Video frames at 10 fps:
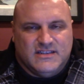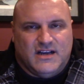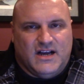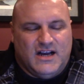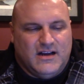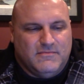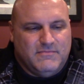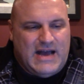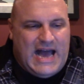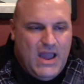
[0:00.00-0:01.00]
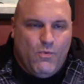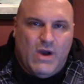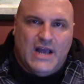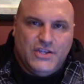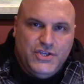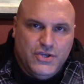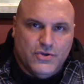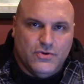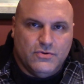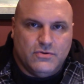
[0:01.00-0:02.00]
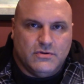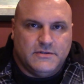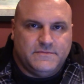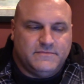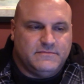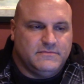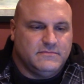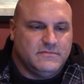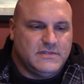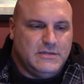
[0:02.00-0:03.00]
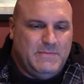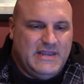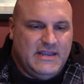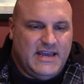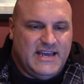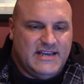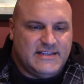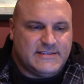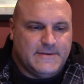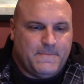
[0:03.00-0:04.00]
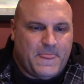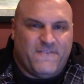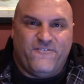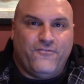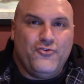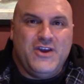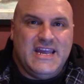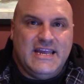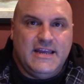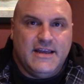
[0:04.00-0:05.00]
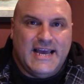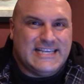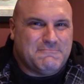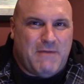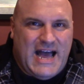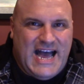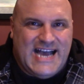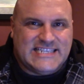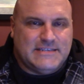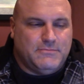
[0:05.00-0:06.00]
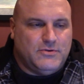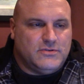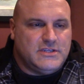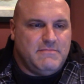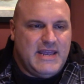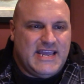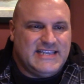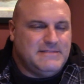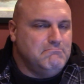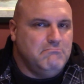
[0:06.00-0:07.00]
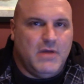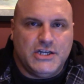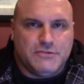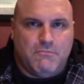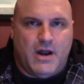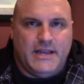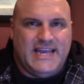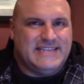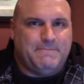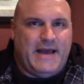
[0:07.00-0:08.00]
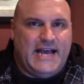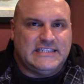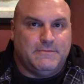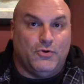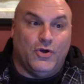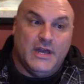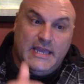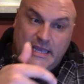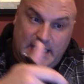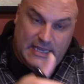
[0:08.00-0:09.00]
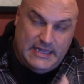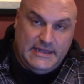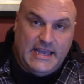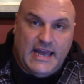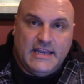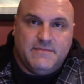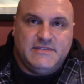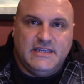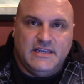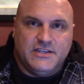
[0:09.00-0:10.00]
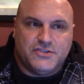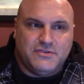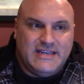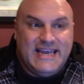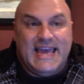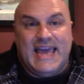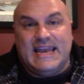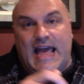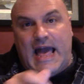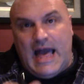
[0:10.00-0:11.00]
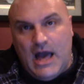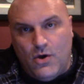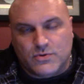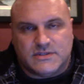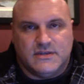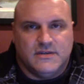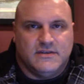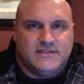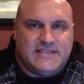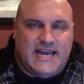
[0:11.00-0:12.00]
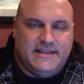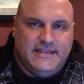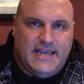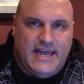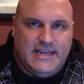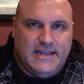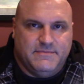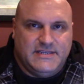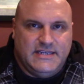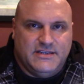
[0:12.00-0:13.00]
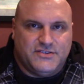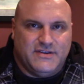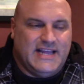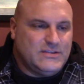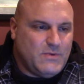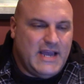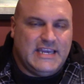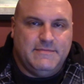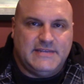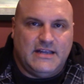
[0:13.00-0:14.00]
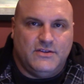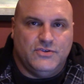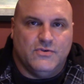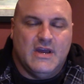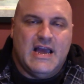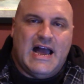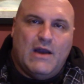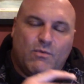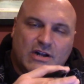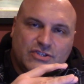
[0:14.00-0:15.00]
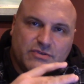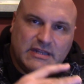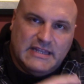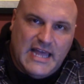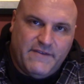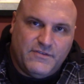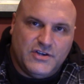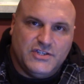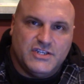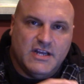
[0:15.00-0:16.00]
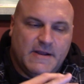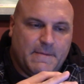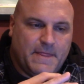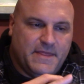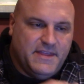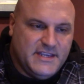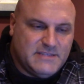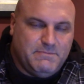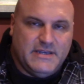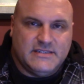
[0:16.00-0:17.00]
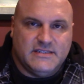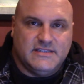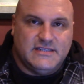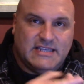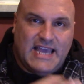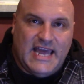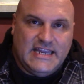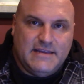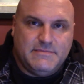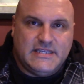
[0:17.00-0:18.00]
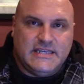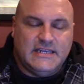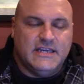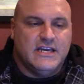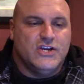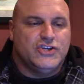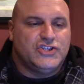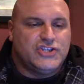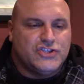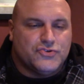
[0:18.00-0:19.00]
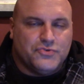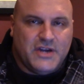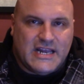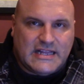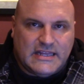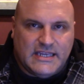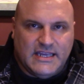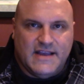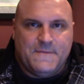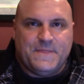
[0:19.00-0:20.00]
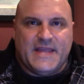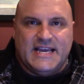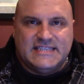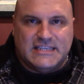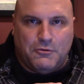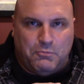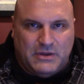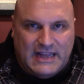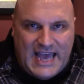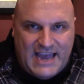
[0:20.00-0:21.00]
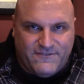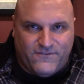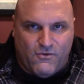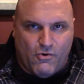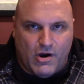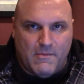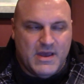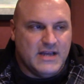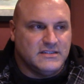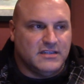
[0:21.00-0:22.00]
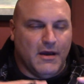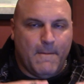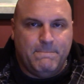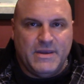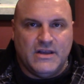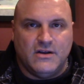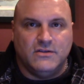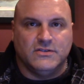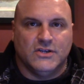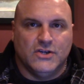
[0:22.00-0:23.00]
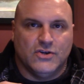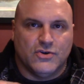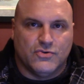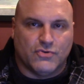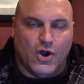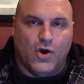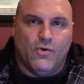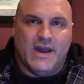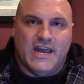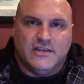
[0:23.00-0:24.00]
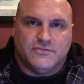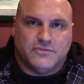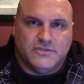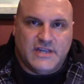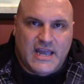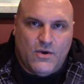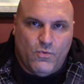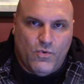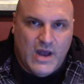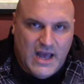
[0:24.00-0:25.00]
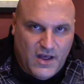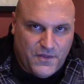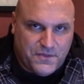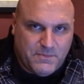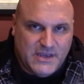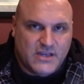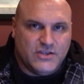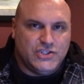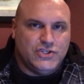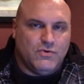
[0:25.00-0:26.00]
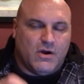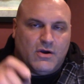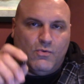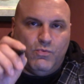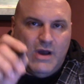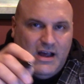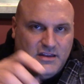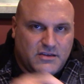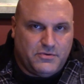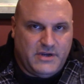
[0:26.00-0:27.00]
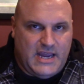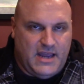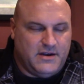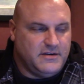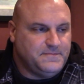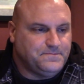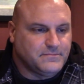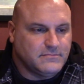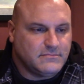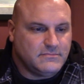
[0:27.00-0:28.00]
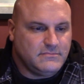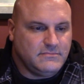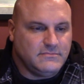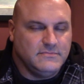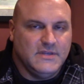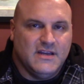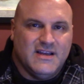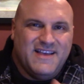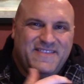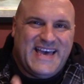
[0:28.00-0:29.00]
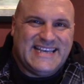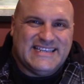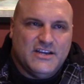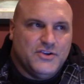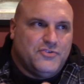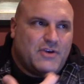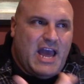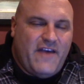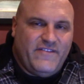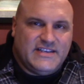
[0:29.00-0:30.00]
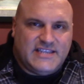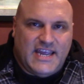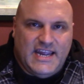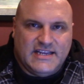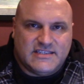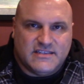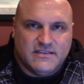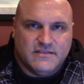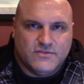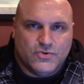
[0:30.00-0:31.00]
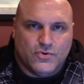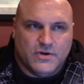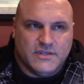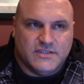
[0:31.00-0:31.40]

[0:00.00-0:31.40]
I want you to be as free as possible, to make as much money as possible in the NEMT industry and outside the NEMT industry. That's why I keep telling you, I want you to leverage this business, the NEMT, strictly as a platform to build, grow, and create wealth, because you are a wealth creator that gravitates towards